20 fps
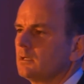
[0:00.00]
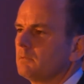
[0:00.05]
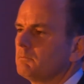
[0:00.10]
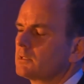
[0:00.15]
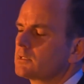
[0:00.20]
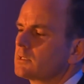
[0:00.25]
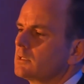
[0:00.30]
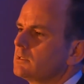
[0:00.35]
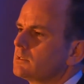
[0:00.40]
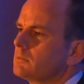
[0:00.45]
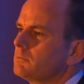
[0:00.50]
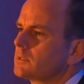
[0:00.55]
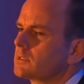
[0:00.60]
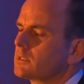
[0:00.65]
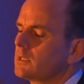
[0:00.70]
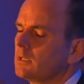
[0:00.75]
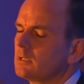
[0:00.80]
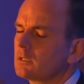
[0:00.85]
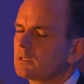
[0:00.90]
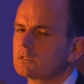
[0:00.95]
in
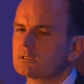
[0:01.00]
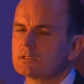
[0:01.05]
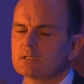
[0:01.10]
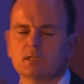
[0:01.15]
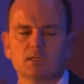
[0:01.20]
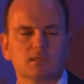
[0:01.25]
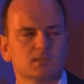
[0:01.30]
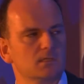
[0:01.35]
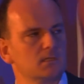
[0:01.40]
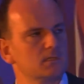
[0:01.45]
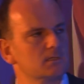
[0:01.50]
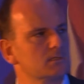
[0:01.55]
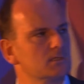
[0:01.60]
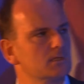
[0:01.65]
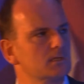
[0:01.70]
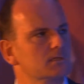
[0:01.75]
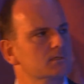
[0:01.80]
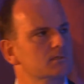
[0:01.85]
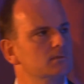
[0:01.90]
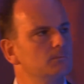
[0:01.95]
machine-to-machine, because it is an
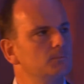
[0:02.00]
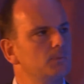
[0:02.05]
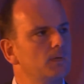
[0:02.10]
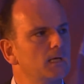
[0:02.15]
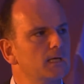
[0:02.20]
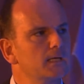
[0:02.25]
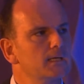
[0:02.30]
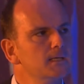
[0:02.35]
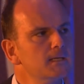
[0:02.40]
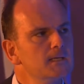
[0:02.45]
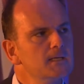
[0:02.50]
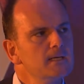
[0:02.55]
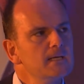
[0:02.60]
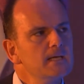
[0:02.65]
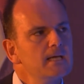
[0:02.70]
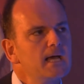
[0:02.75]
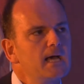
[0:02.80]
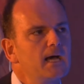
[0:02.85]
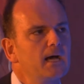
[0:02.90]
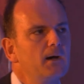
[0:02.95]
international play.
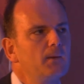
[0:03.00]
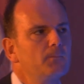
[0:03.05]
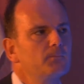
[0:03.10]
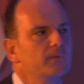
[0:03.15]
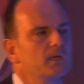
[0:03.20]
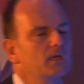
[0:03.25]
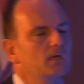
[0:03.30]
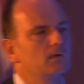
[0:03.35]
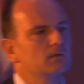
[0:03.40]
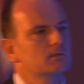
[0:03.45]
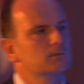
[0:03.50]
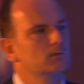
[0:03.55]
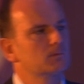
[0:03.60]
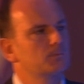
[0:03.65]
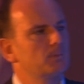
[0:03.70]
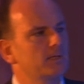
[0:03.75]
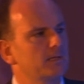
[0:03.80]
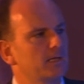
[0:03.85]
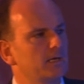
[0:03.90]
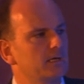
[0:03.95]
And I'll talk
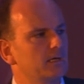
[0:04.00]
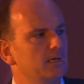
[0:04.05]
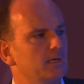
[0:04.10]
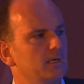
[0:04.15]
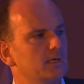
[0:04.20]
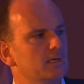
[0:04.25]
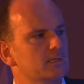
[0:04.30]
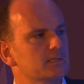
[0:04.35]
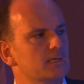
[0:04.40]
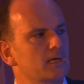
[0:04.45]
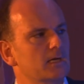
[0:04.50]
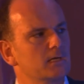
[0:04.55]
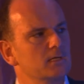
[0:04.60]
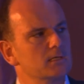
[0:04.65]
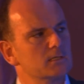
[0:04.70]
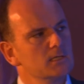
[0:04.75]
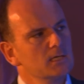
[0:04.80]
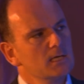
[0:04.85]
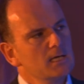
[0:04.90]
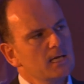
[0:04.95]
about that in a
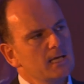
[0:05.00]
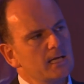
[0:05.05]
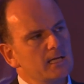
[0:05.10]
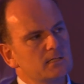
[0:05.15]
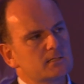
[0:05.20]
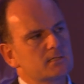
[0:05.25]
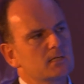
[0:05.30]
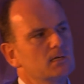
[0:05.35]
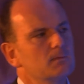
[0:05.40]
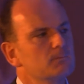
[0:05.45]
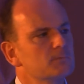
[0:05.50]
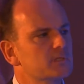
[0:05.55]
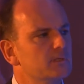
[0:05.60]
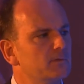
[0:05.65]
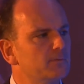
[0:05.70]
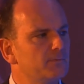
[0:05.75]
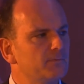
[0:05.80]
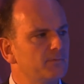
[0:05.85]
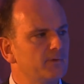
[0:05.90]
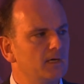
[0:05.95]
second. In terms
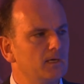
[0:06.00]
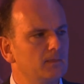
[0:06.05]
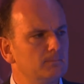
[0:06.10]
of